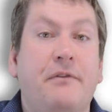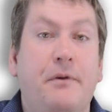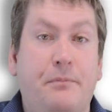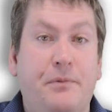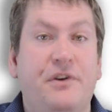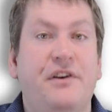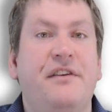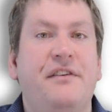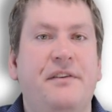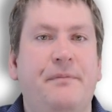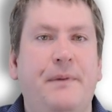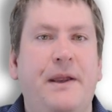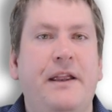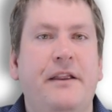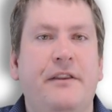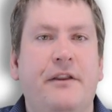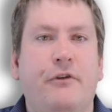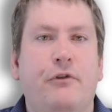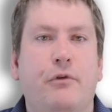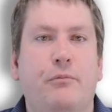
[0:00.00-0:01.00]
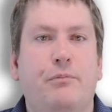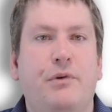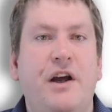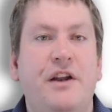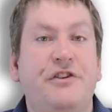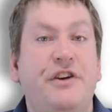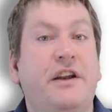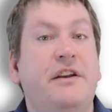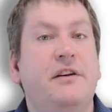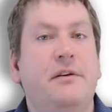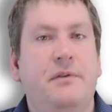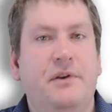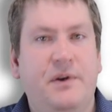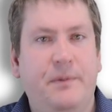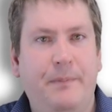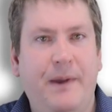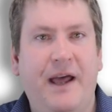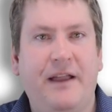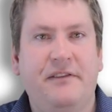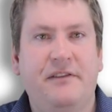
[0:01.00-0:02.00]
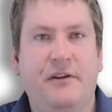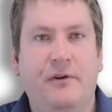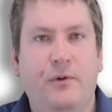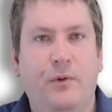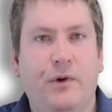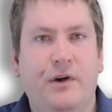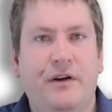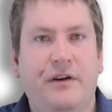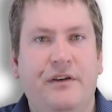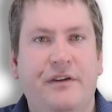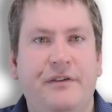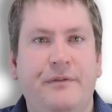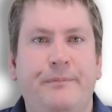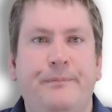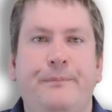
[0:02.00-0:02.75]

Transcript: to participate in the group project to pass the course.